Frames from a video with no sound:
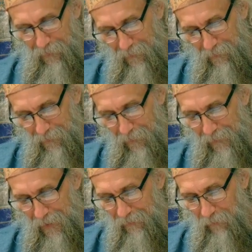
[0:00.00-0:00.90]

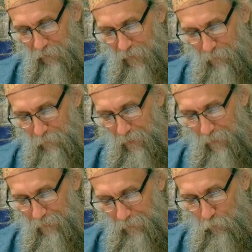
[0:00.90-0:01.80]
Again, this gift,
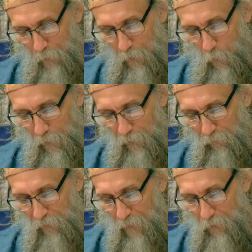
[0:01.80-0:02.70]
this Greek word
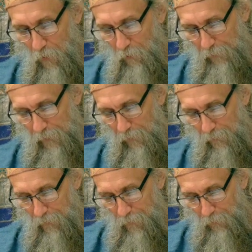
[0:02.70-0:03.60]
is found only here
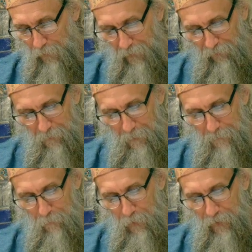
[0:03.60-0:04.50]
in the New
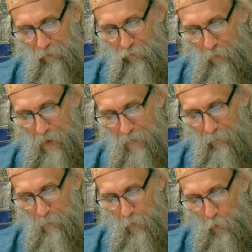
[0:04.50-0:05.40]
Testament. It is
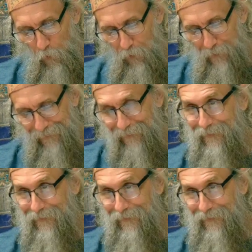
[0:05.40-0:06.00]
derived from the word